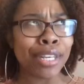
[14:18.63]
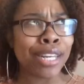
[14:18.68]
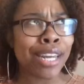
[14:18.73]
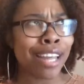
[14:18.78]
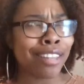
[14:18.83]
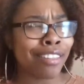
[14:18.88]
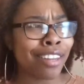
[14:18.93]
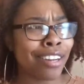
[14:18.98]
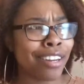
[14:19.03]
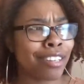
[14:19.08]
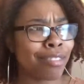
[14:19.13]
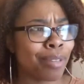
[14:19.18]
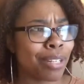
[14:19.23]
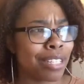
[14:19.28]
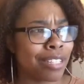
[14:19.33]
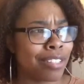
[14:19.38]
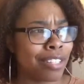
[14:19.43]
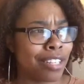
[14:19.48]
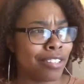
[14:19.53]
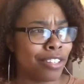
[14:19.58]
I think that's what
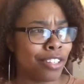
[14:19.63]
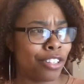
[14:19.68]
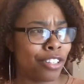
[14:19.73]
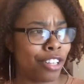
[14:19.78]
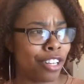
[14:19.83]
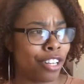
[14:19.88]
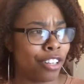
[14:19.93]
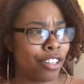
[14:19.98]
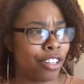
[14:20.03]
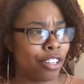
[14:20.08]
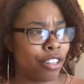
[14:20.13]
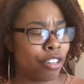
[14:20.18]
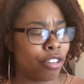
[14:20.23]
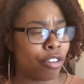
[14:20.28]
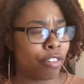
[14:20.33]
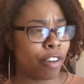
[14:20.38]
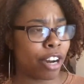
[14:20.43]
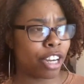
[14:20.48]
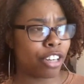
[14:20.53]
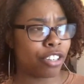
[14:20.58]
it says in the
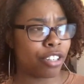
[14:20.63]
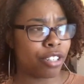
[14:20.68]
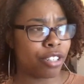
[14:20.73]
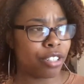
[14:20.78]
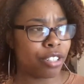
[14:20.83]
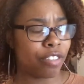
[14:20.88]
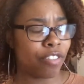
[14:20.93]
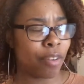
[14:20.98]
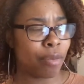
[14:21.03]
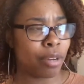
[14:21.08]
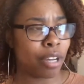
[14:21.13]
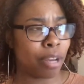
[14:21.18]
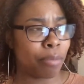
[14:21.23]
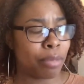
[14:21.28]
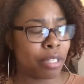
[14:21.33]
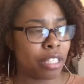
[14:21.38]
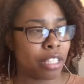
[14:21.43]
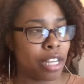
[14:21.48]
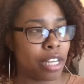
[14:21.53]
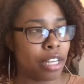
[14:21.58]
directions, if I'm not
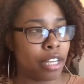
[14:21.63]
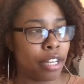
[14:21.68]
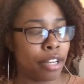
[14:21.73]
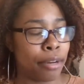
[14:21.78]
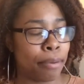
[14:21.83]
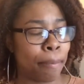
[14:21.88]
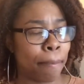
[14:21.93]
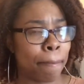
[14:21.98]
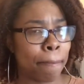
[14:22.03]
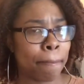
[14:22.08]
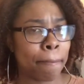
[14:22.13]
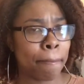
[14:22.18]
mistaken.